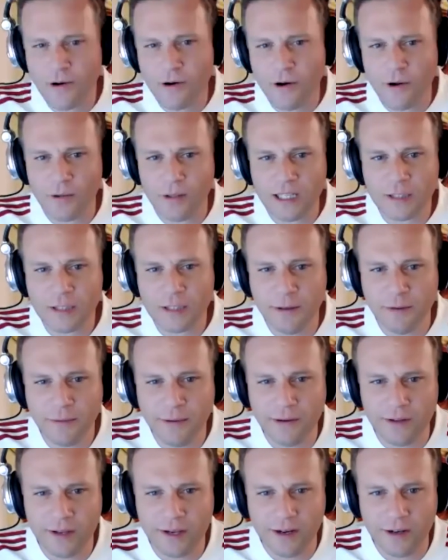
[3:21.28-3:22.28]
no, no, let's be
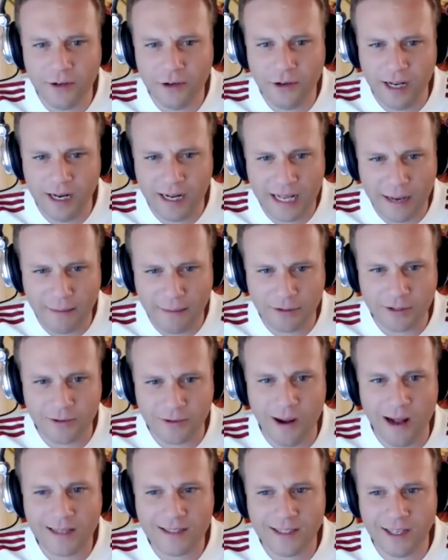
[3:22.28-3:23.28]
real here. You get a couple
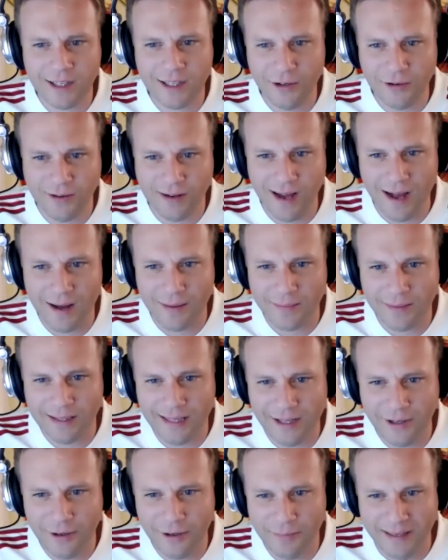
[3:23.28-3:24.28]
squats in, you'd come,
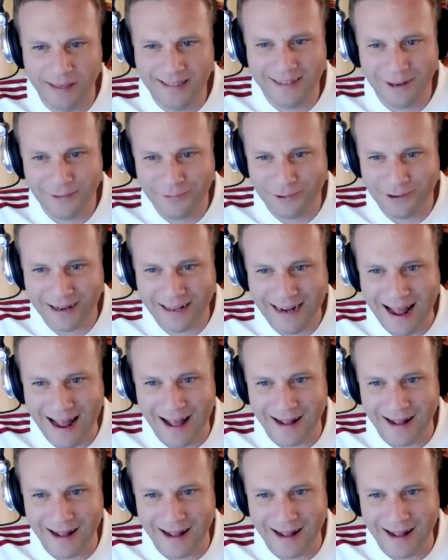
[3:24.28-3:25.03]
and then you'd be done working